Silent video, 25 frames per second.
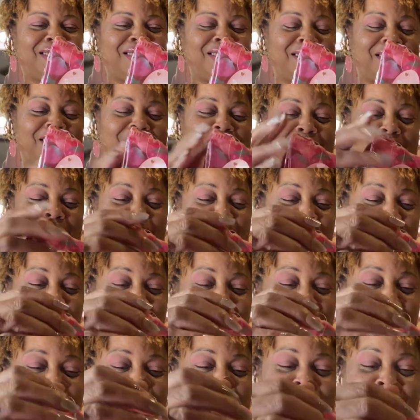And I love
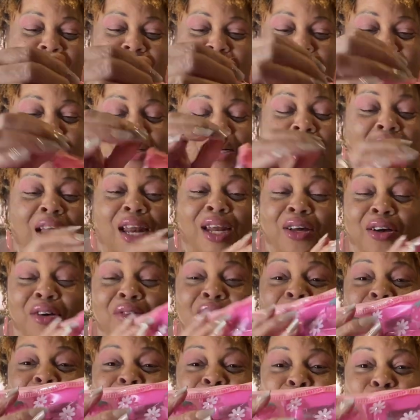these, look, I
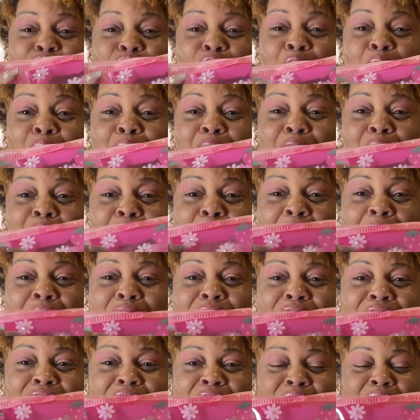love these strawberry
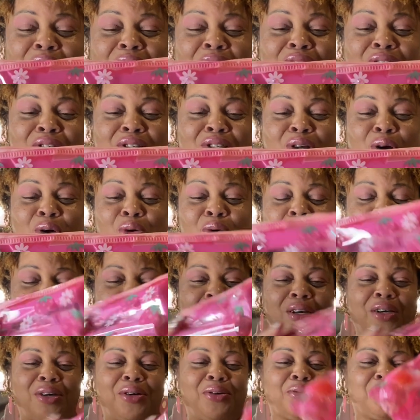pouches too. They're so
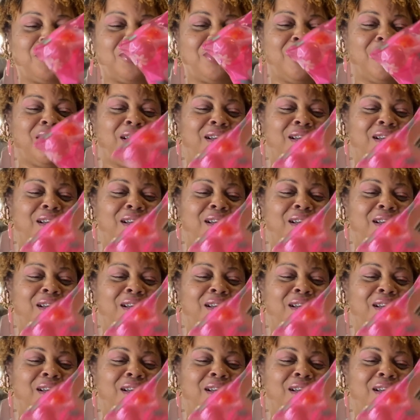cute.